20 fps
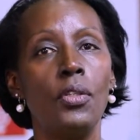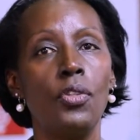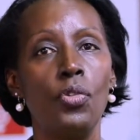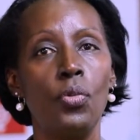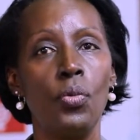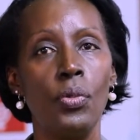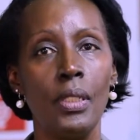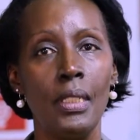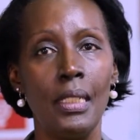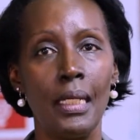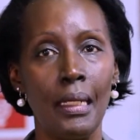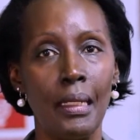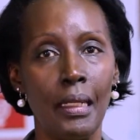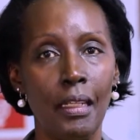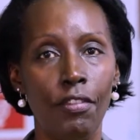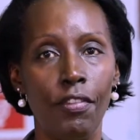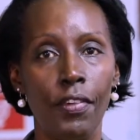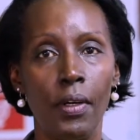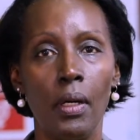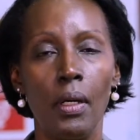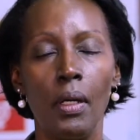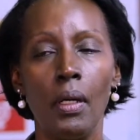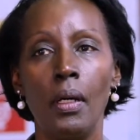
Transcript: do we deliver